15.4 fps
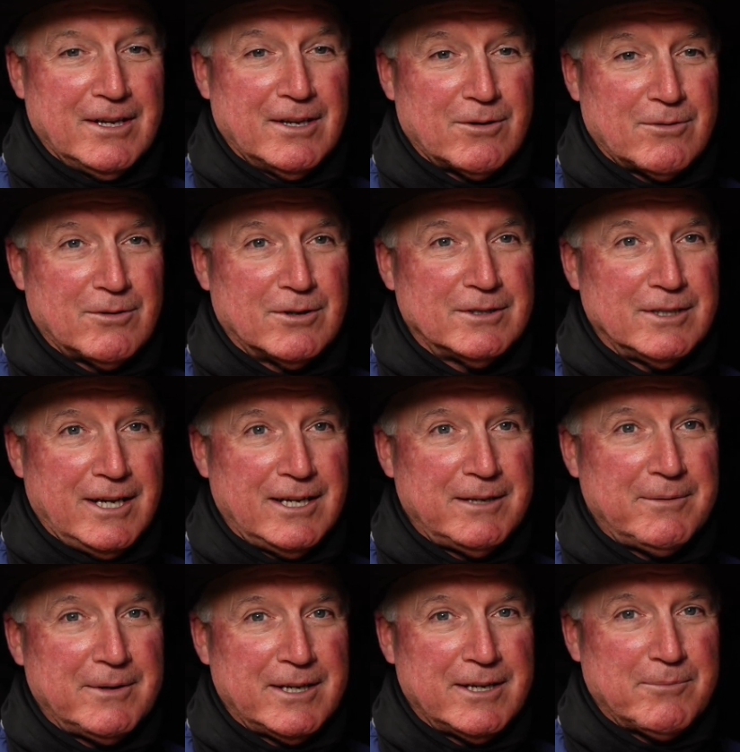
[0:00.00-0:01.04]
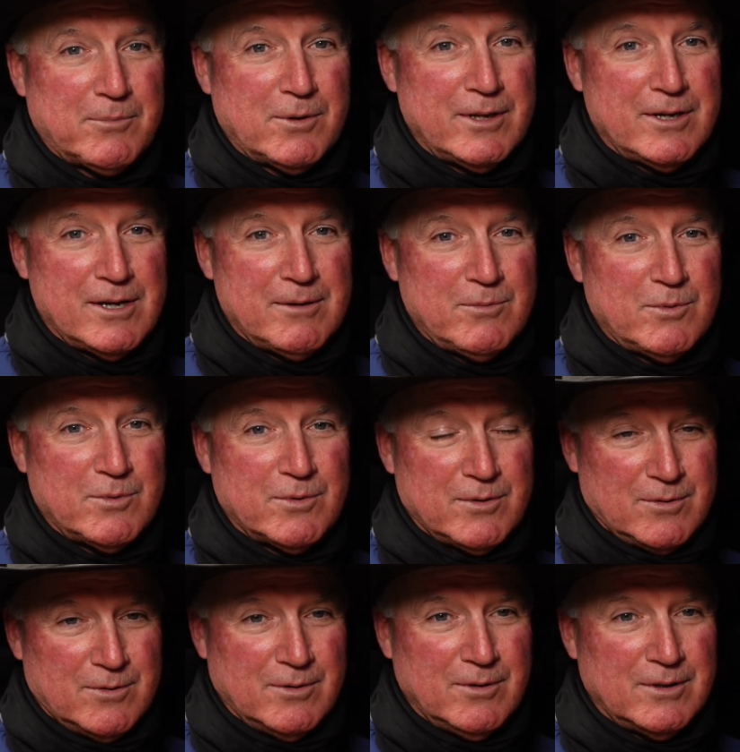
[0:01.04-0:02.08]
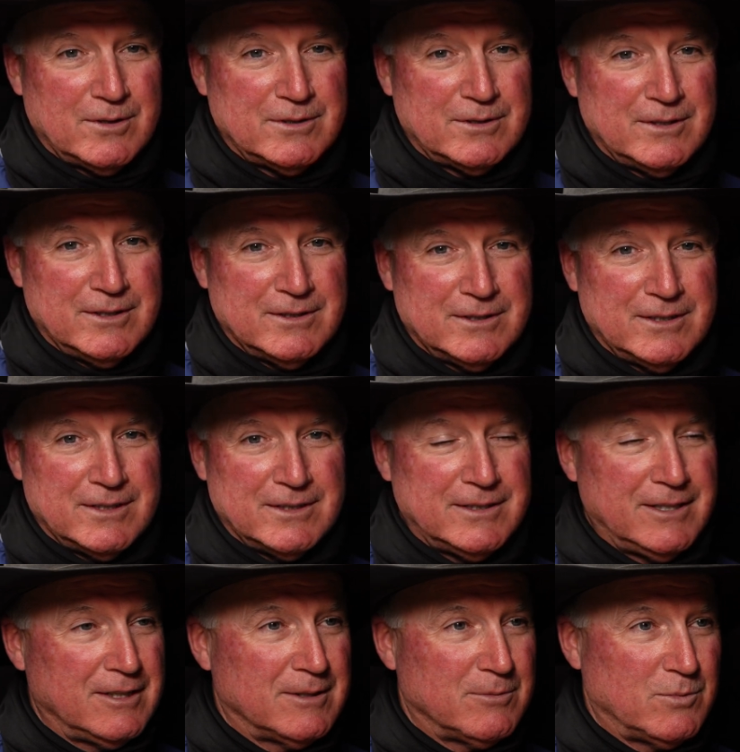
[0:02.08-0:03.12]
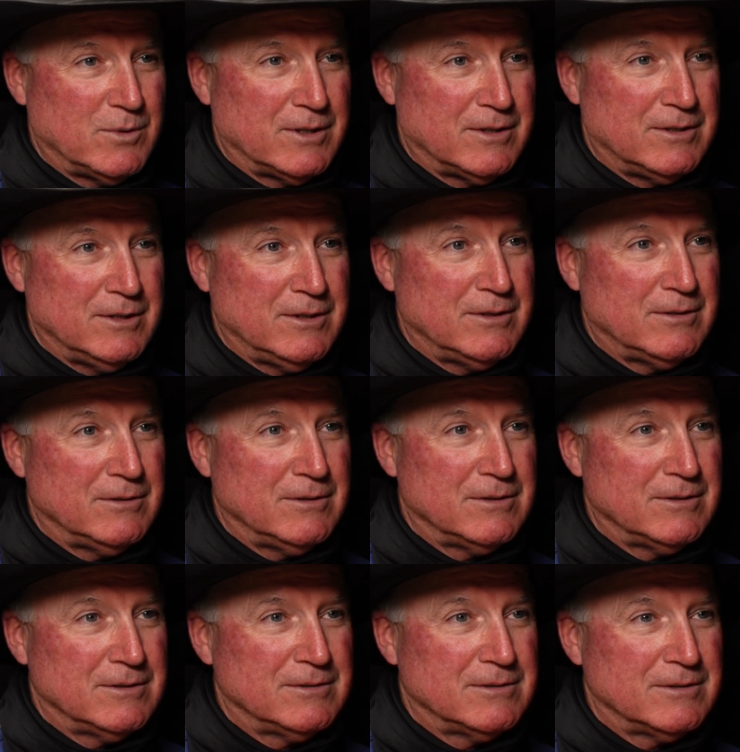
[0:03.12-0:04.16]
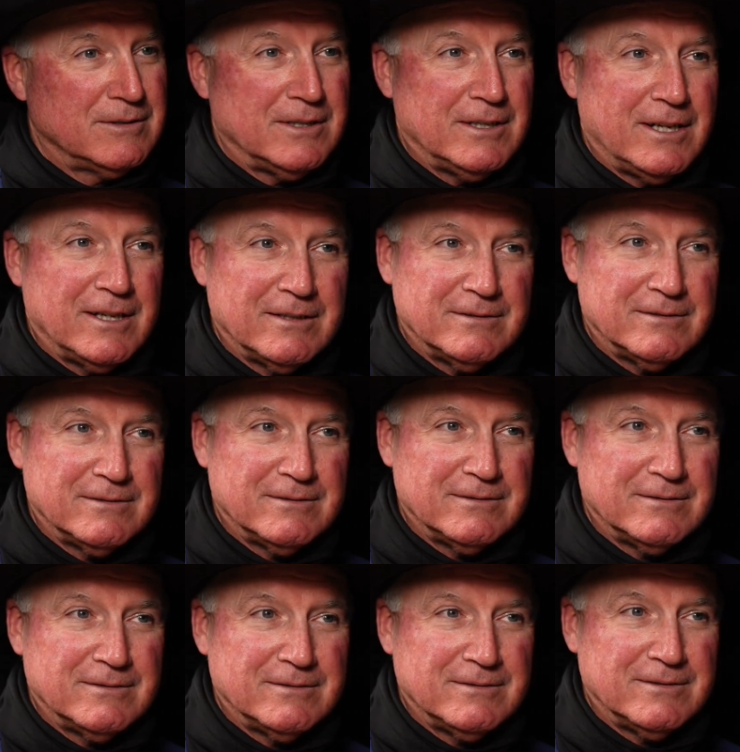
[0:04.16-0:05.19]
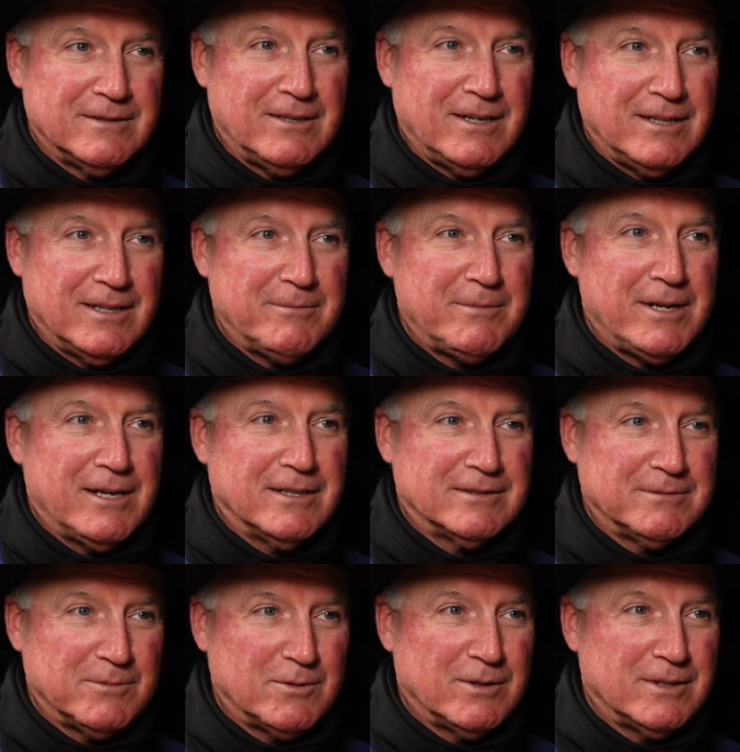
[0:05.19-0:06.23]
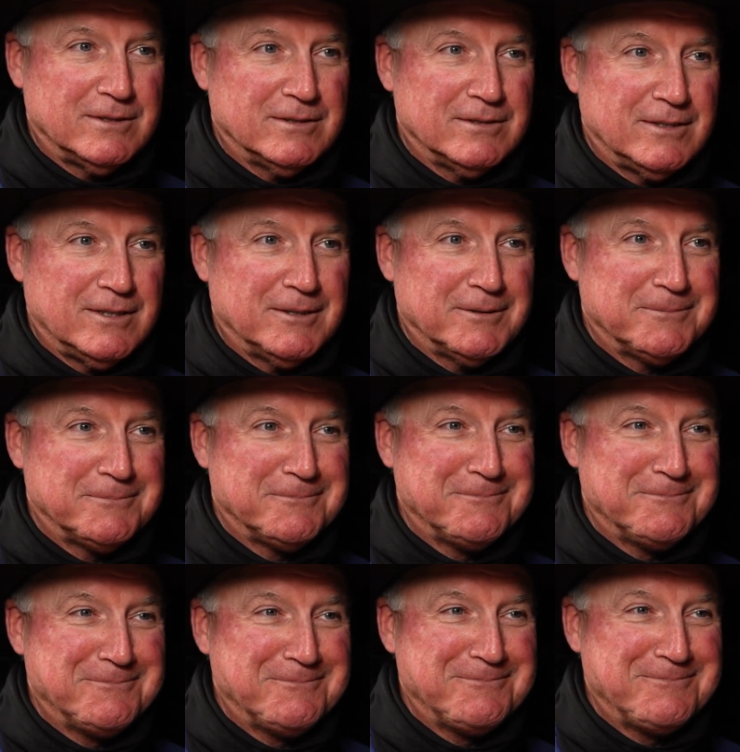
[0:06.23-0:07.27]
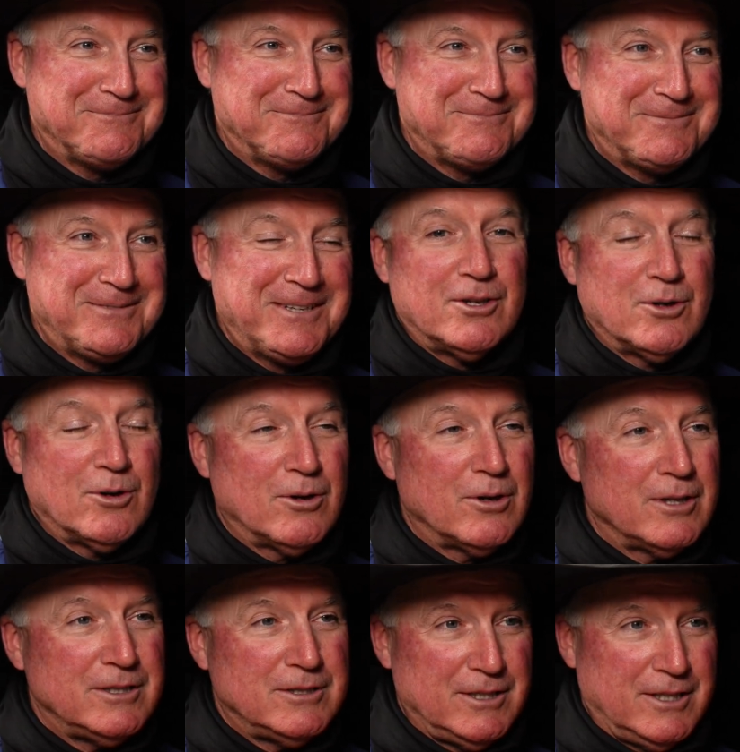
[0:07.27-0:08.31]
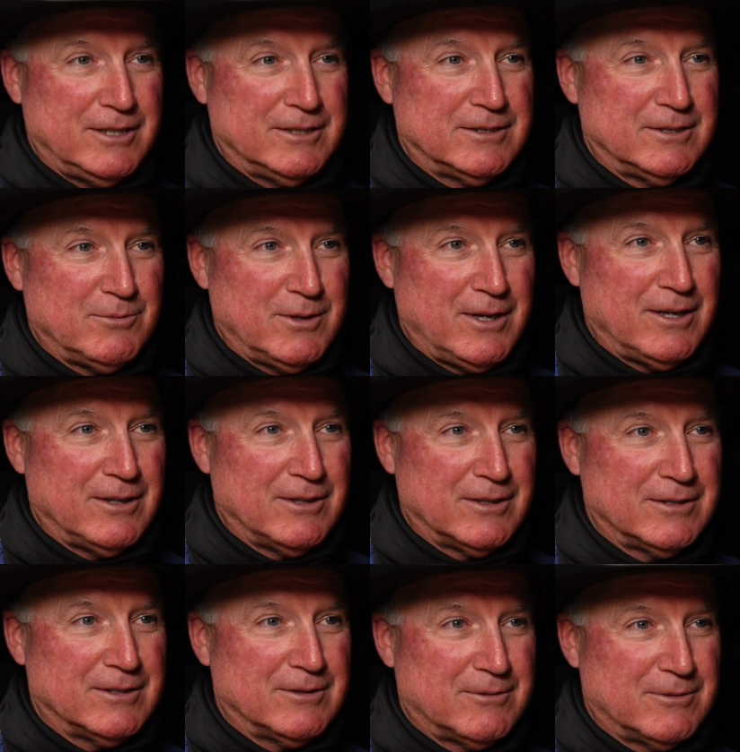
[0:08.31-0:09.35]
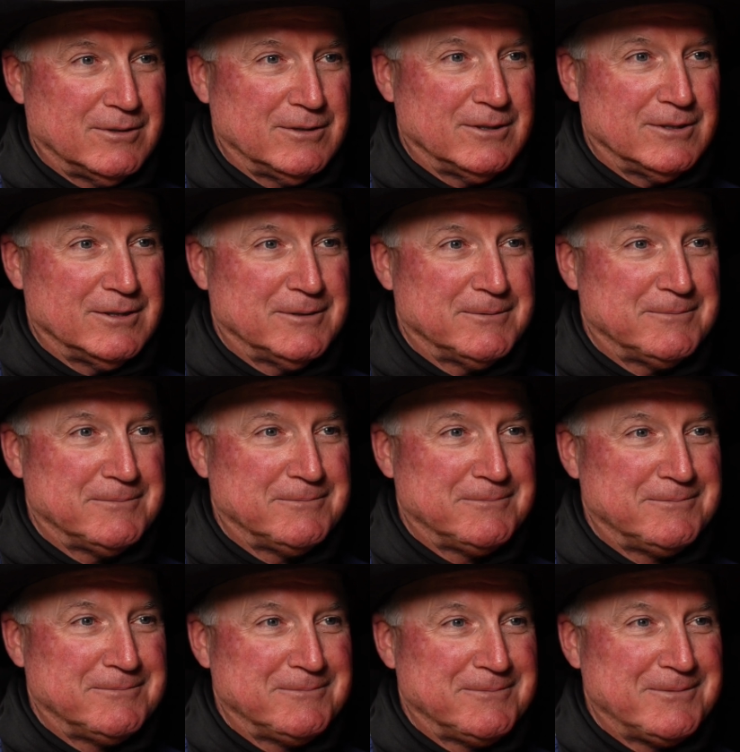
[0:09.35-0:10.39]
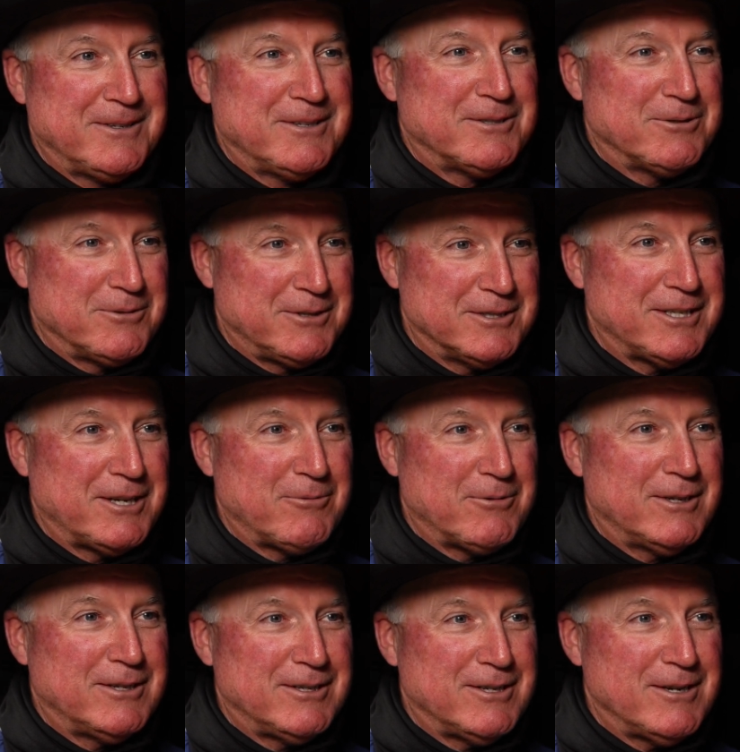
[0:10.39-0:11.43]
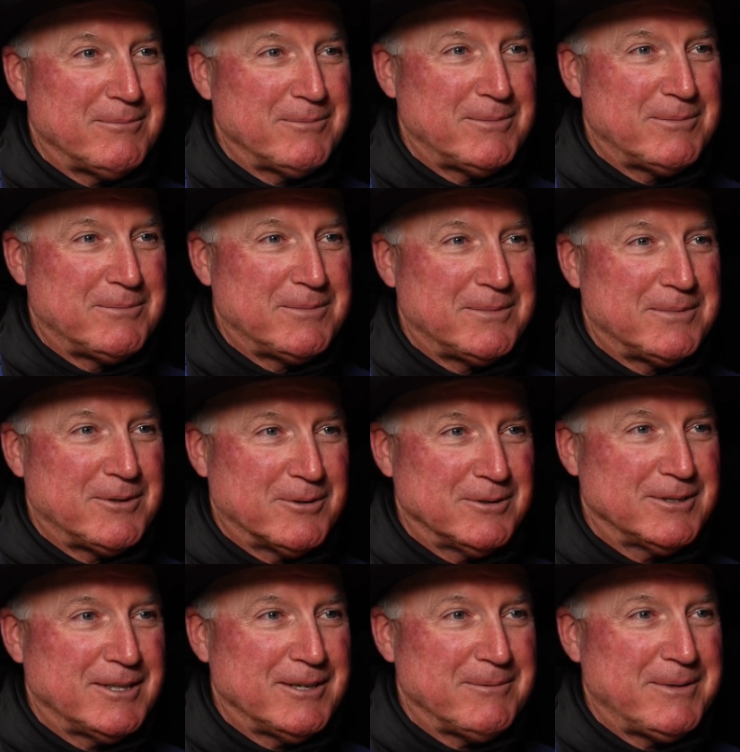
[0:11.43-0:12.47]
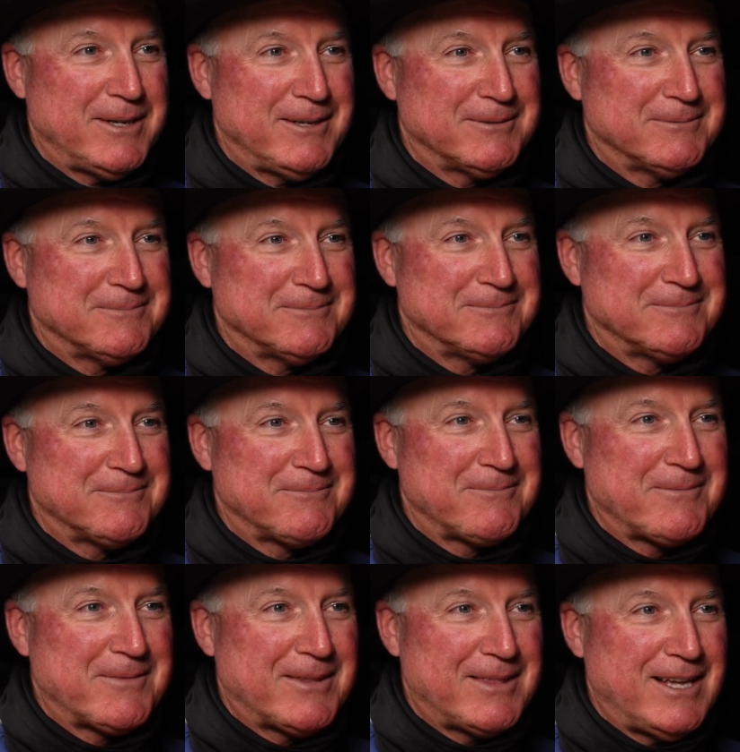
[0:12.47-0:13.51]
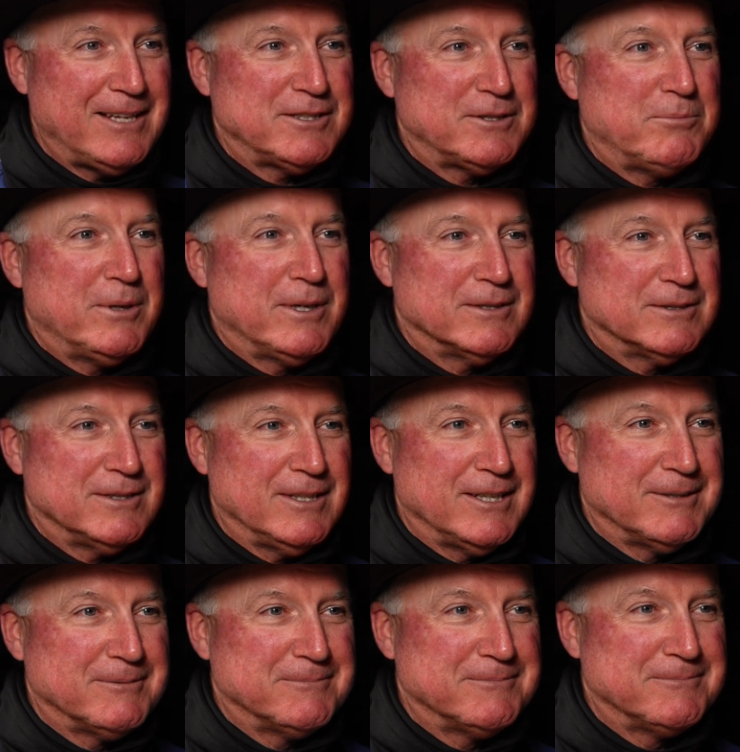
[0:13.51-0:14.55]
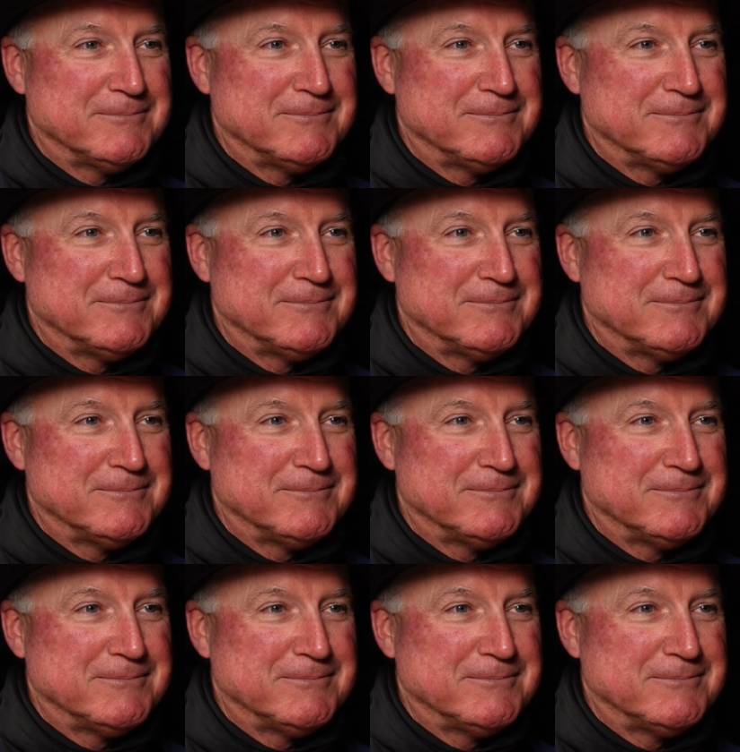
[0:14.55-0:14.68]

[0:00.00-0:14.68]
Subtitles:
And of course, I had to get pretty humble with the horse instead of telling him what to do. All right, let me ask some questions here. It totally changed the way I looked at horses. So when you say, what did Tom Dorrance get me? That's the biggest thing.